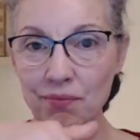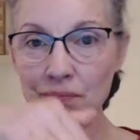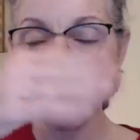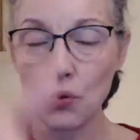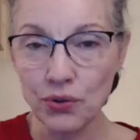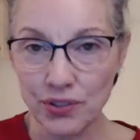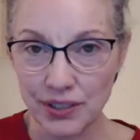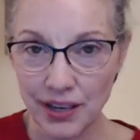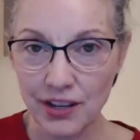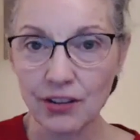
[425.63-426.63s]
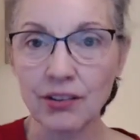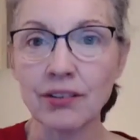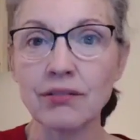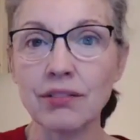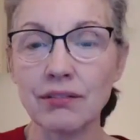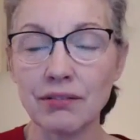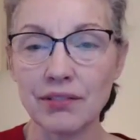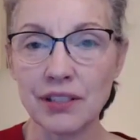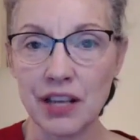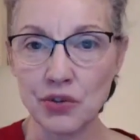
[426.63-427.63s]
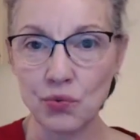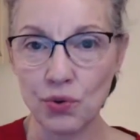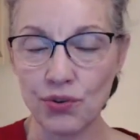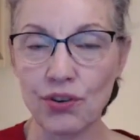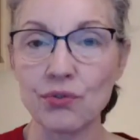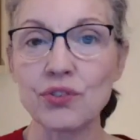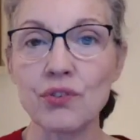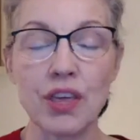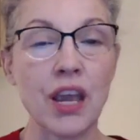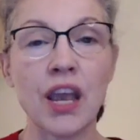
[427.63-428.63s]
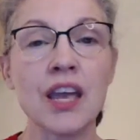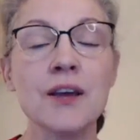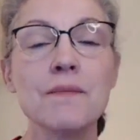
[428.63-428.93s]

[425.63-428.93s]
motorcycle slash roller coaster thing.